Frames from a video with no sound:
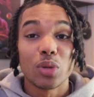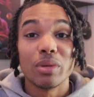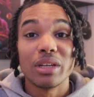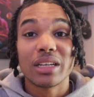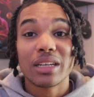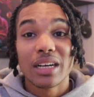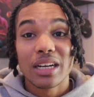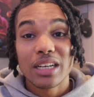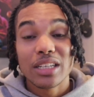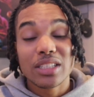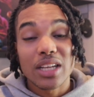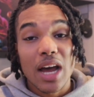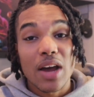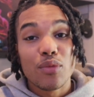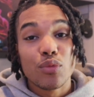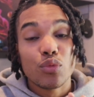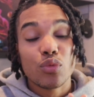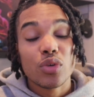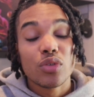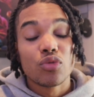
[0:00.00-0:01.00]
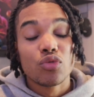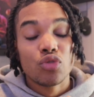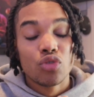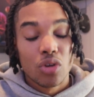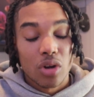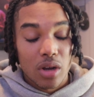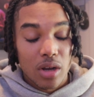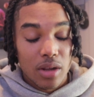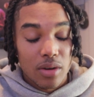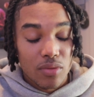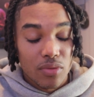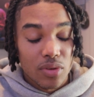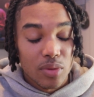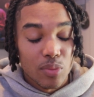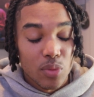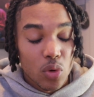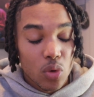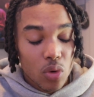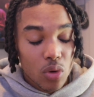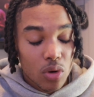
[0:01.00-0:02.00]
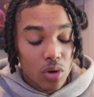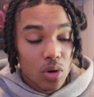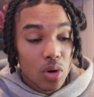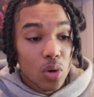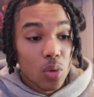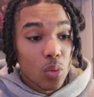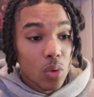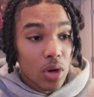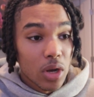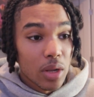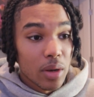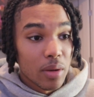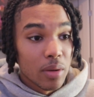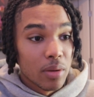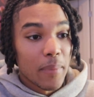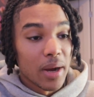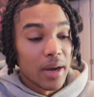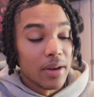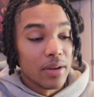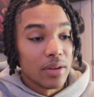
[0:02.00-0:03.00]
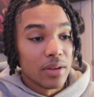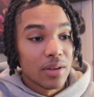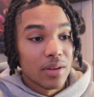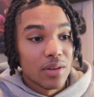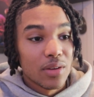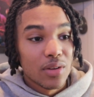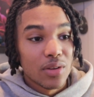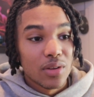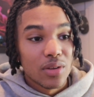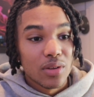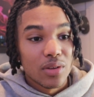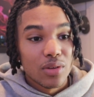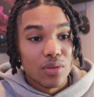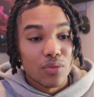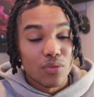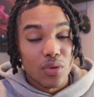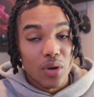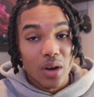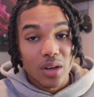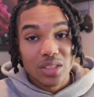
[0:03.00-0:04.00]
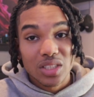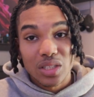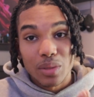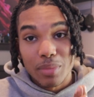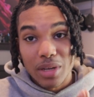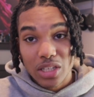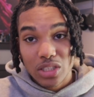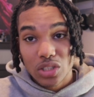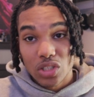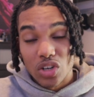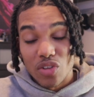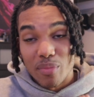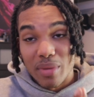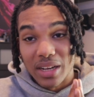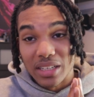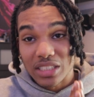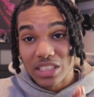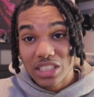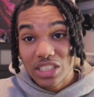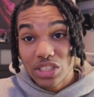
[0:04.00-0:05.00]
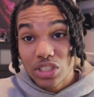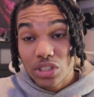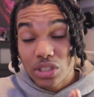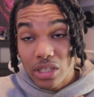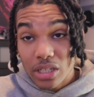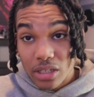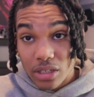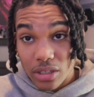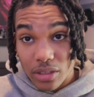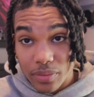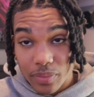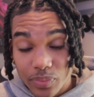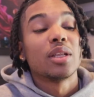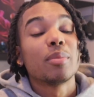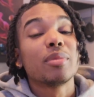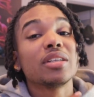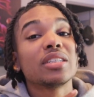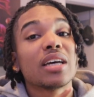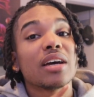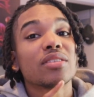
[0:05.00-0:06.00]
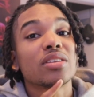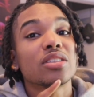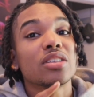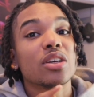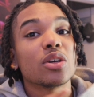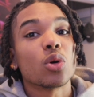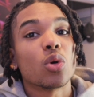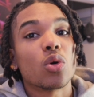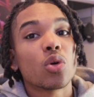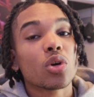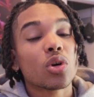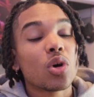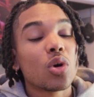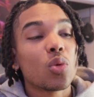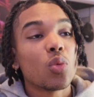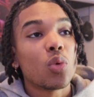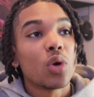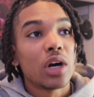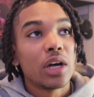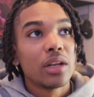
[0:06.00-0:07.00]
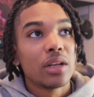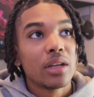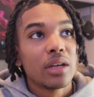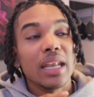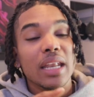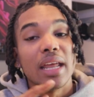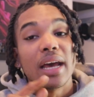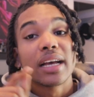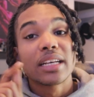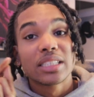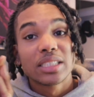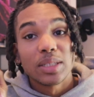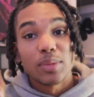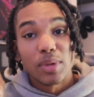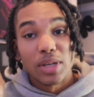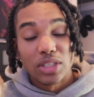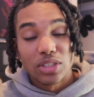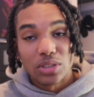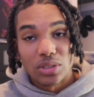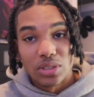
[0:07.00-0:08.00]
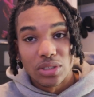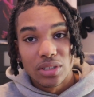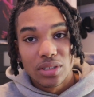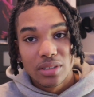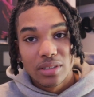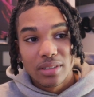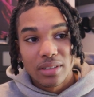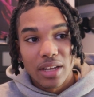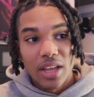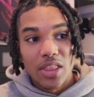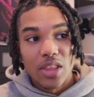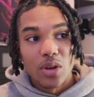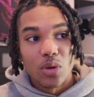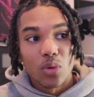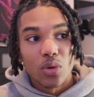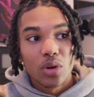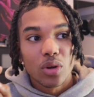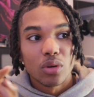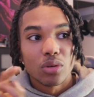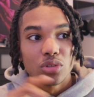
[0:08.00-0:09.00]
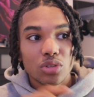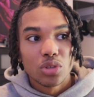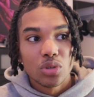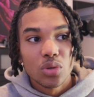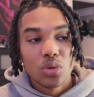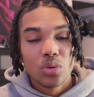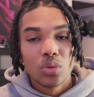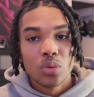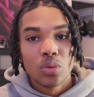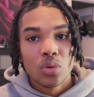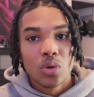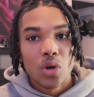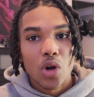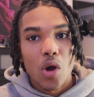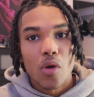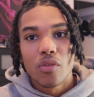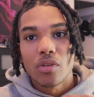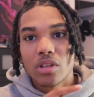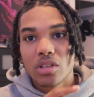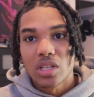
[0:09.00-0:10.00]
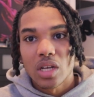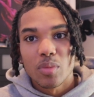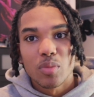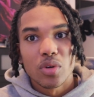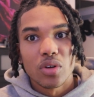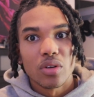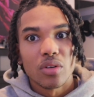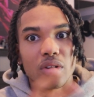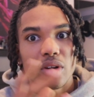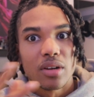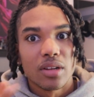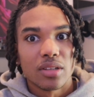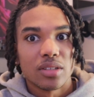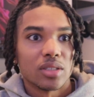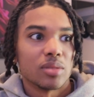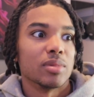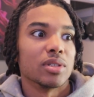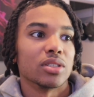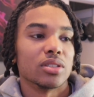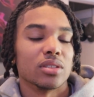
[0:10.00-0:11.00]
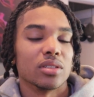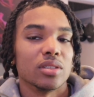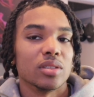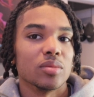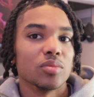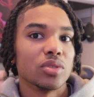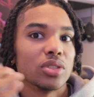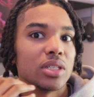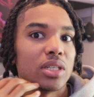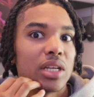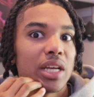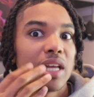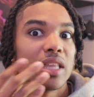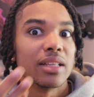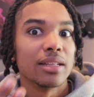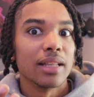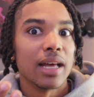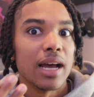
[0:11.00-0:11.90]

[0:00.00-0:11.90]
So because I've withdrawn from Orgo 1, my fall semester of my senior year, that means I have to take Orgo 1 next semester, and then Orgo 2 over the summer or another semester, you know what I'm saying, and the